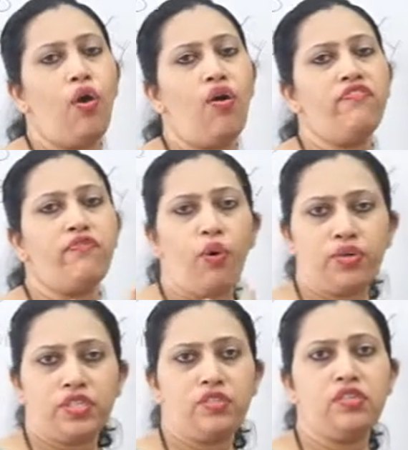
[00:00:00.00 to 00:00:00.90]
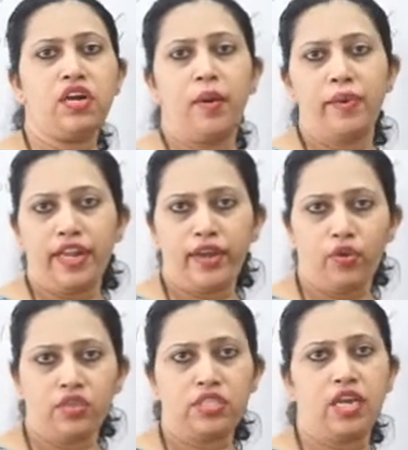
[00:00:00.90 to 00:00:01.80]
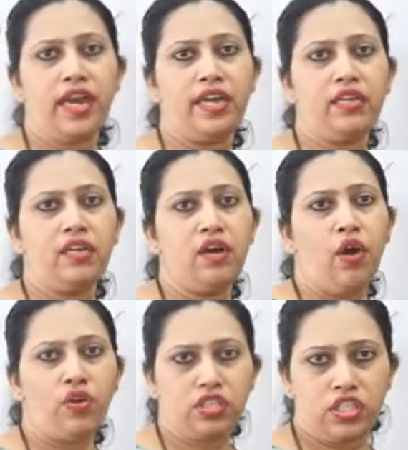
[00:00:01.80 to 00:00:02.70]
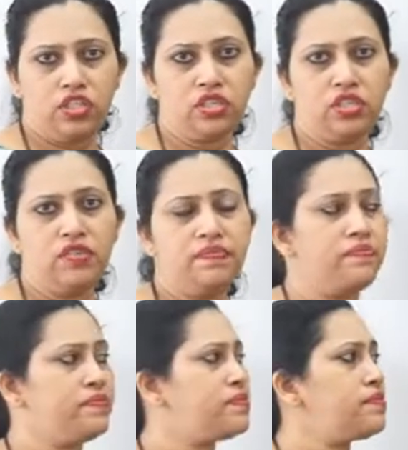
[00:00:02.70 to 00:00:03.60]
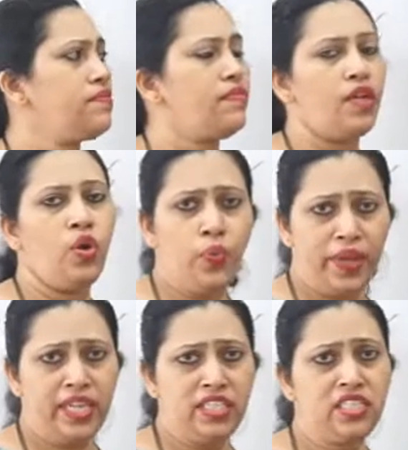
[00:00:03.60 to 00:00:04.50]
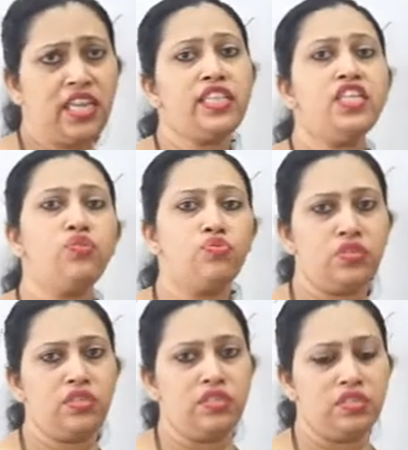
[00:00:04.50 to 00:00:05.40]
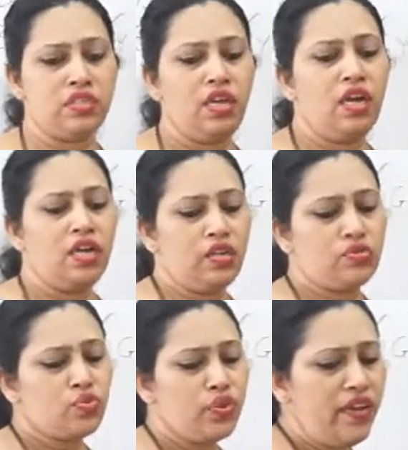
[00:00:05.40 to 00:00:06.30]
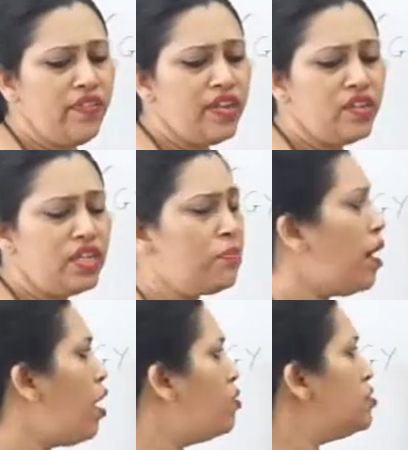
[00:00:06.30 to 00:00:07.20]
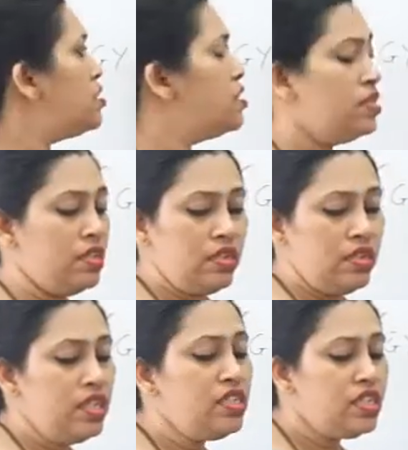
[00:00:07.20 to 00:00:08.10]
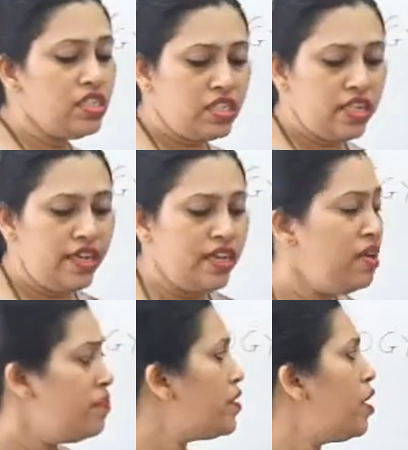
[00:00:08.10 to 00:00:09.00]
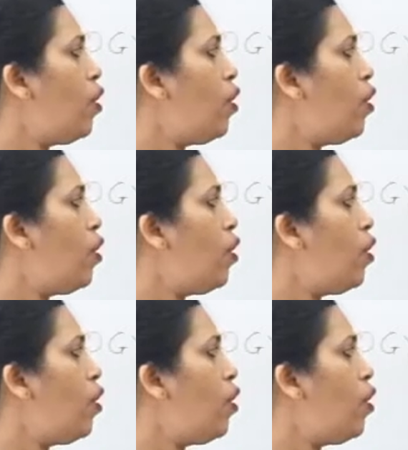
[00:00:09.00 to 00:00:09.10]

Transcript: of water, carbon dioxide, oxygen, waste and the nutrients. Now today we learn about in detail